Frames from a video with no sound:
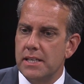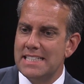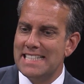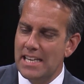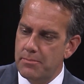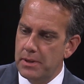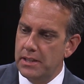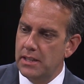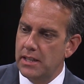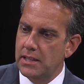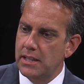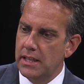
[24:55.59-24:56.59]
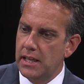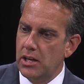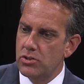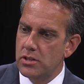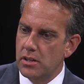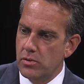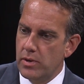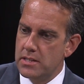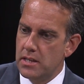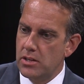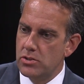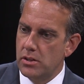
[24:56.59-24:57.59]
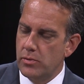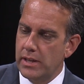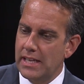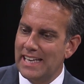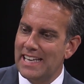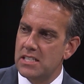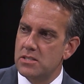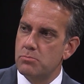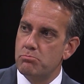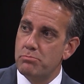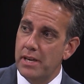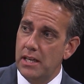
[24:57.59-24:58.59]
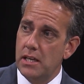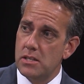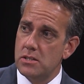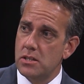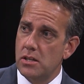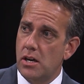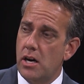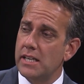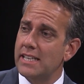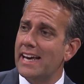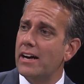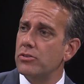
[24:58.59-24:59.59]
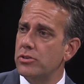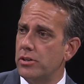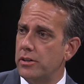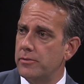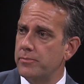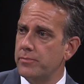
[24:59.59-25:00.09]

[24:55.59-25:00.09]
typically litigation in the residential arena hits biggest on a downturn.